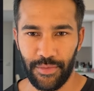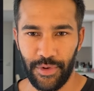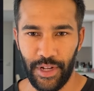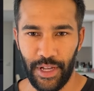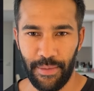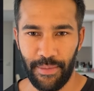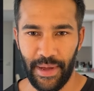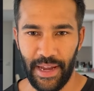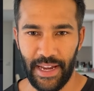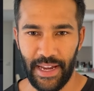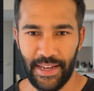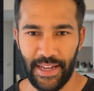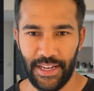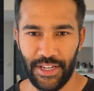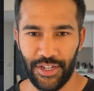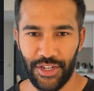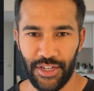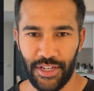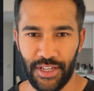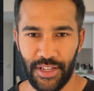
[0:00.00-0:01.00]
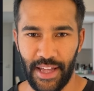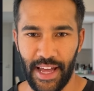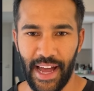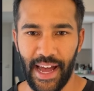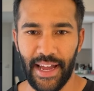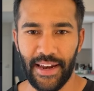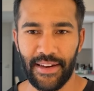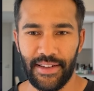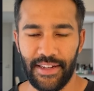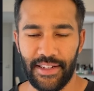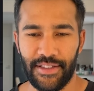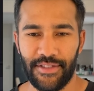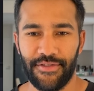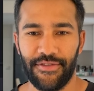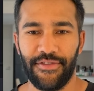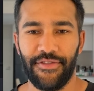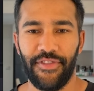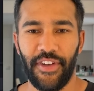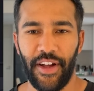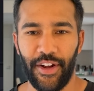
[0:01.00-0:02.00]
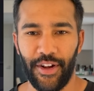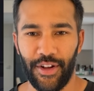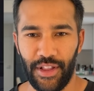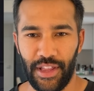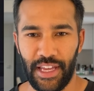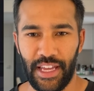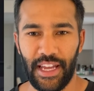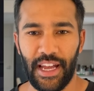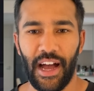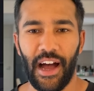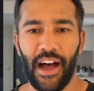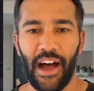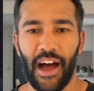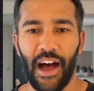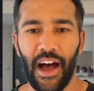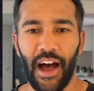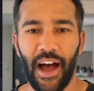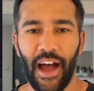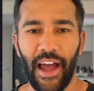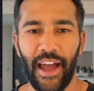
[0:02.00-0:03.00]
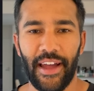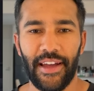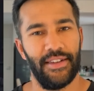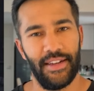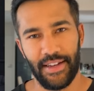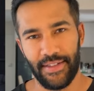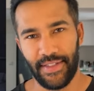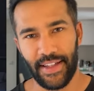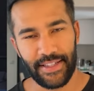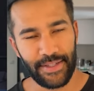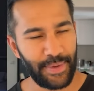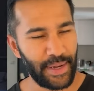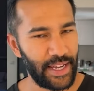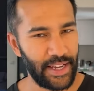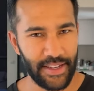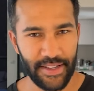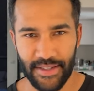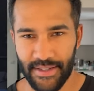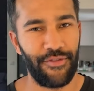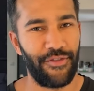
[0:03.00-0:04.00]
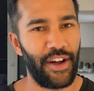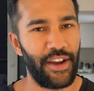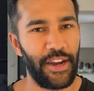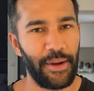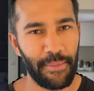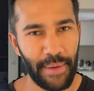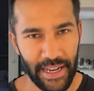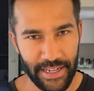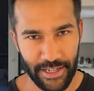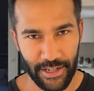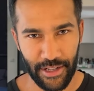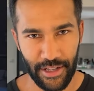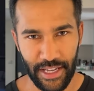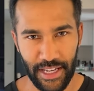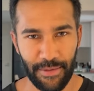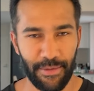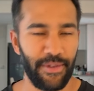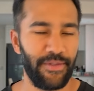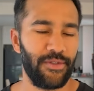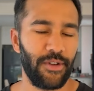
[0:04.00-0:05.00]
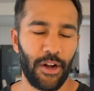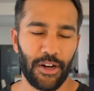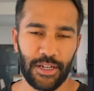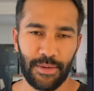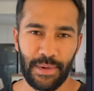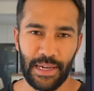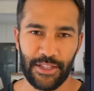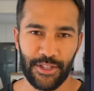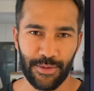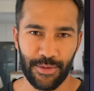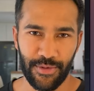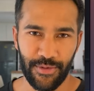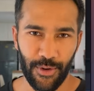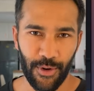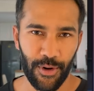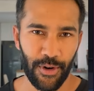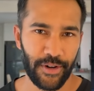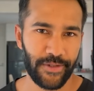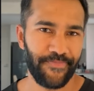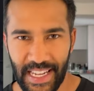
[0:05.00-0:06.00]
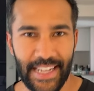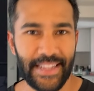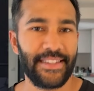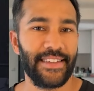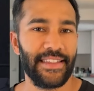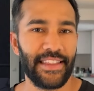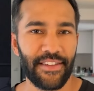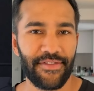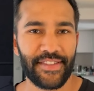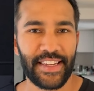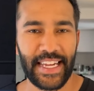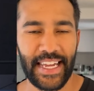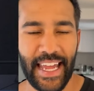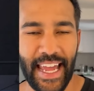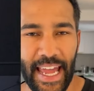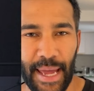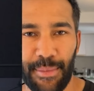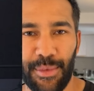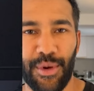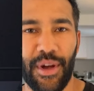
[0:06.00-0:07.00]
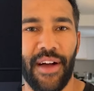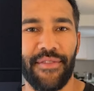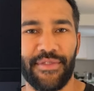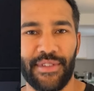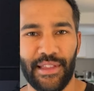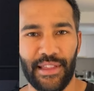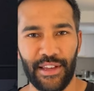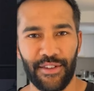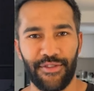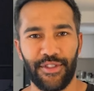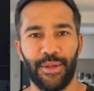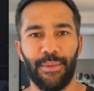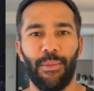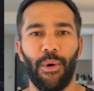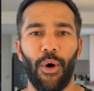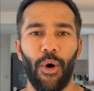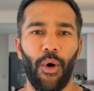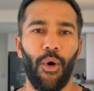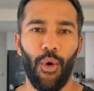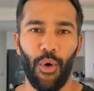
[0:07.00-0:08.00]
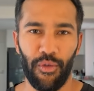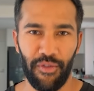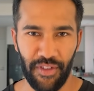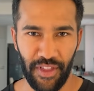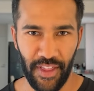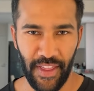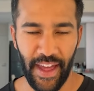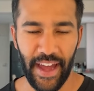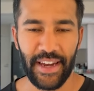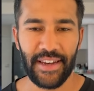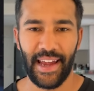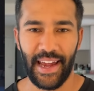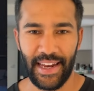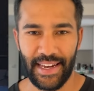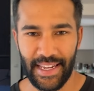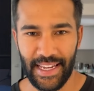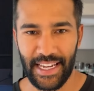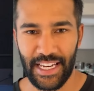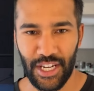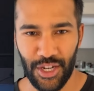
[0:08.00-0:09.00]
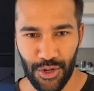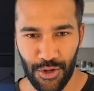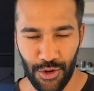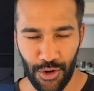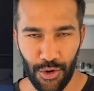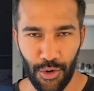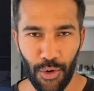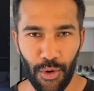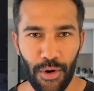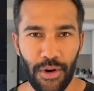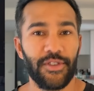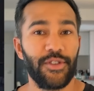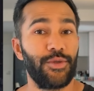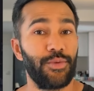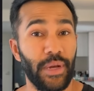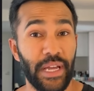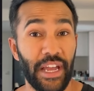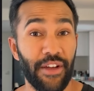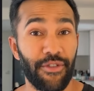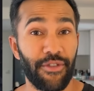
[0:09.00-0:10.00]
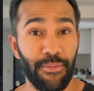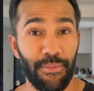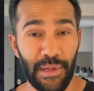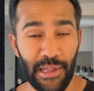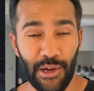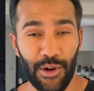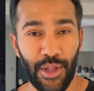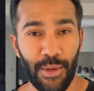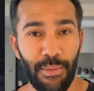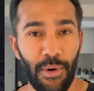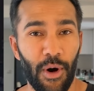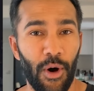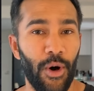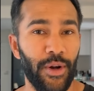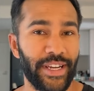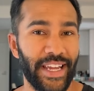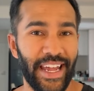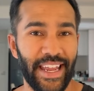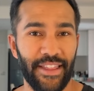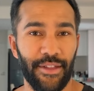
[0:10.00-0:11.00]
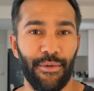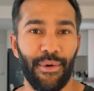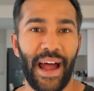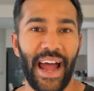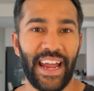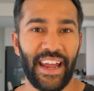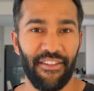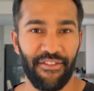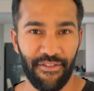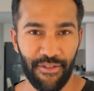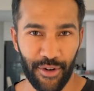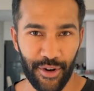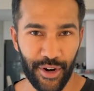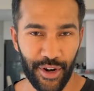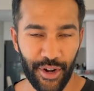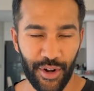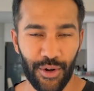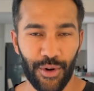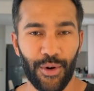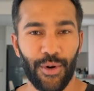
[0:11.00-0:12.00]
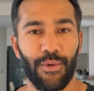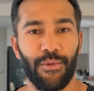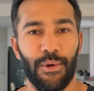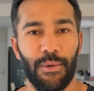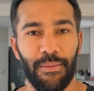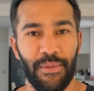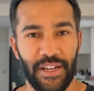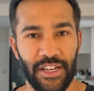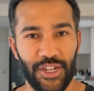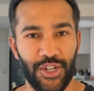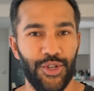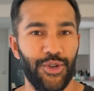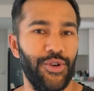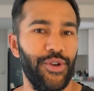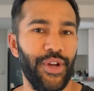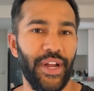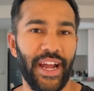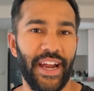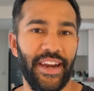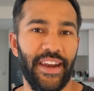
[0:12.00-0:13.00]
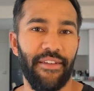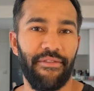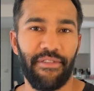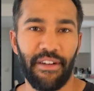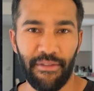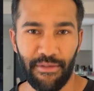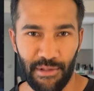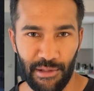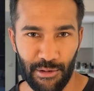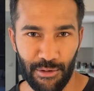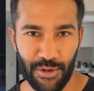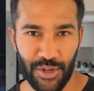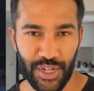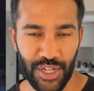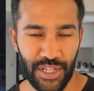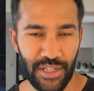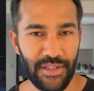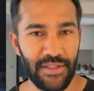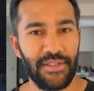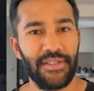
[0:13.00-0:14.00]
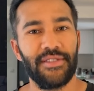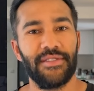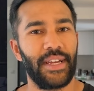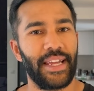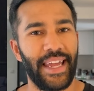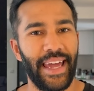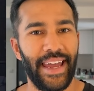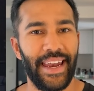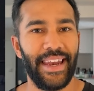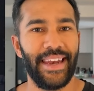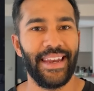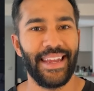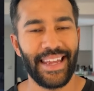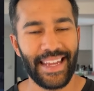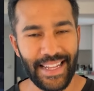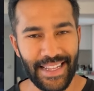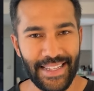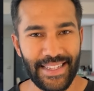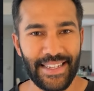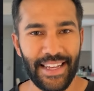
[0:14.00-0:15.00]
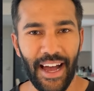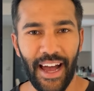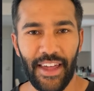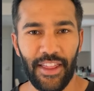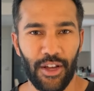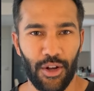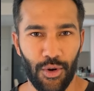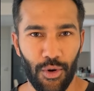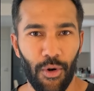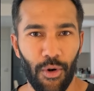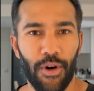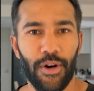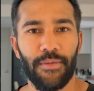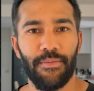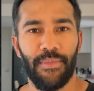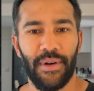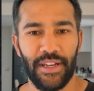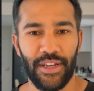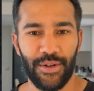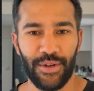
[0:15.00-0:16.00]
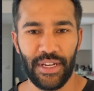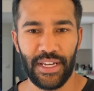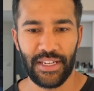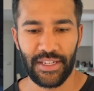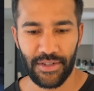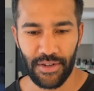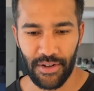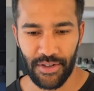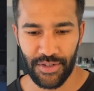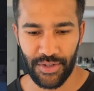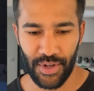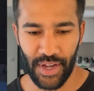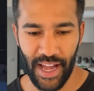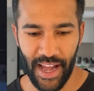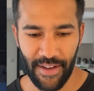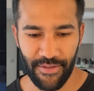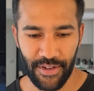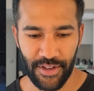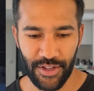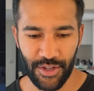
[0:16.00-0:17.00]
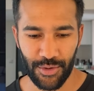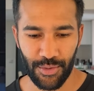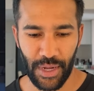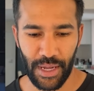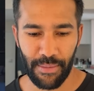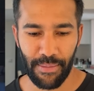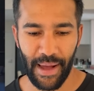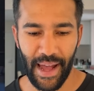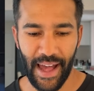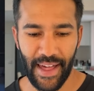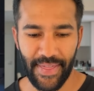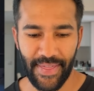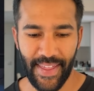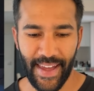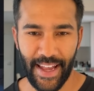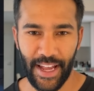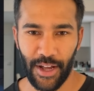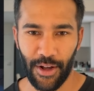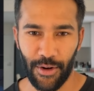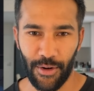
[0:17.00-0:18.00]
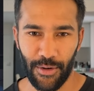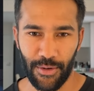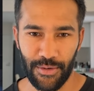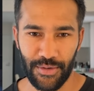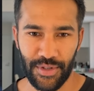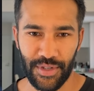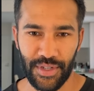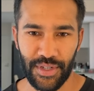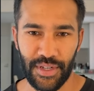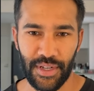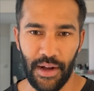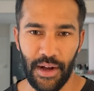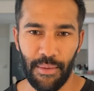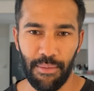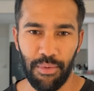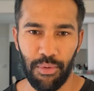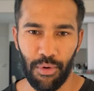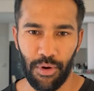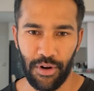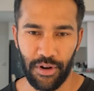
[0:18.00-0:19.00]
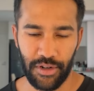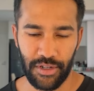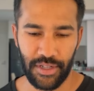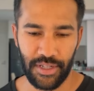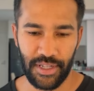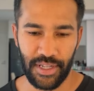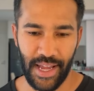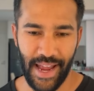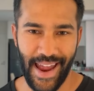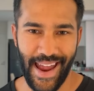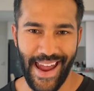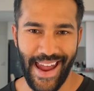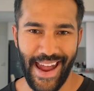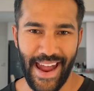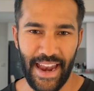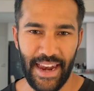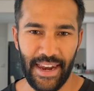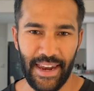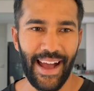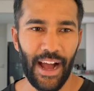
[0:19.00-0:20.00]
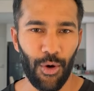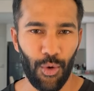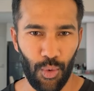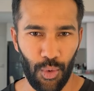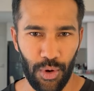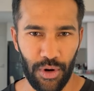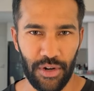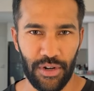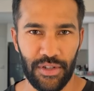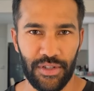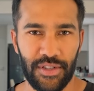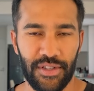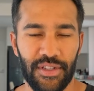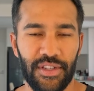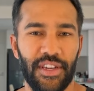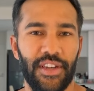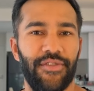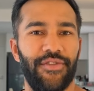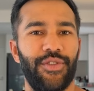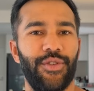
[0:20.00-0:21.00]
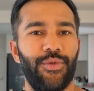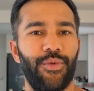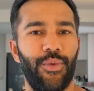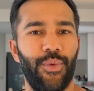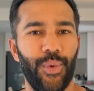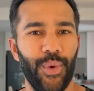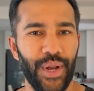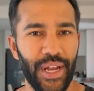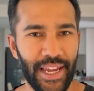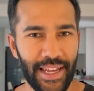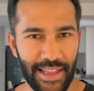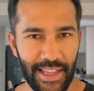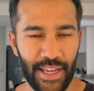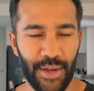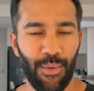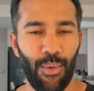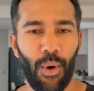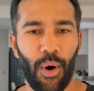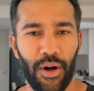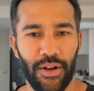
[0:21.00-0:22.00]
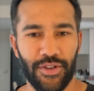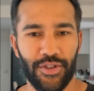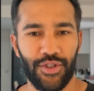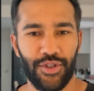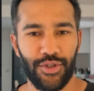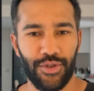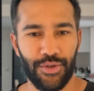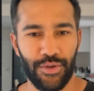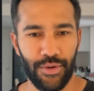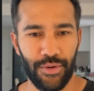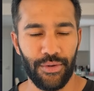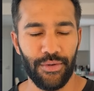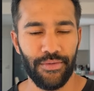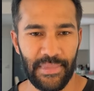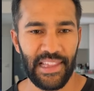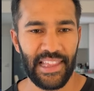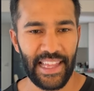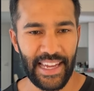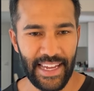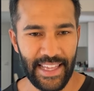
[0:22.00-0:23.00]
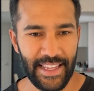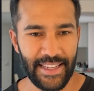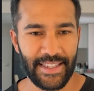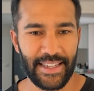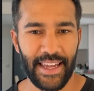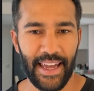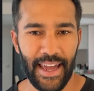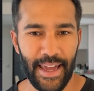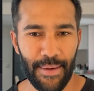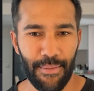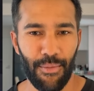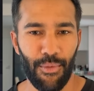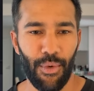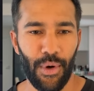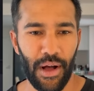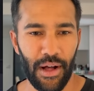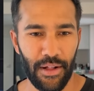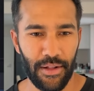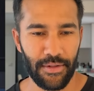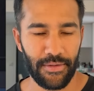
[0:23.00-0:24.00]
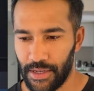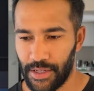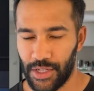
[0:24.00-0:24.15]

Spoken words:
Really pay attention to that. It's fairly high. And that's because fundamentally, we've talked about this before, it's a lifting game. You have to lift the ball over the net and into the court. Swinging from below the ball and getting the racket vertical will ensure you get enough revolutions, get it inside the court, but you need to also have a swing path that goes upwards and outwards if you really want to play this game well.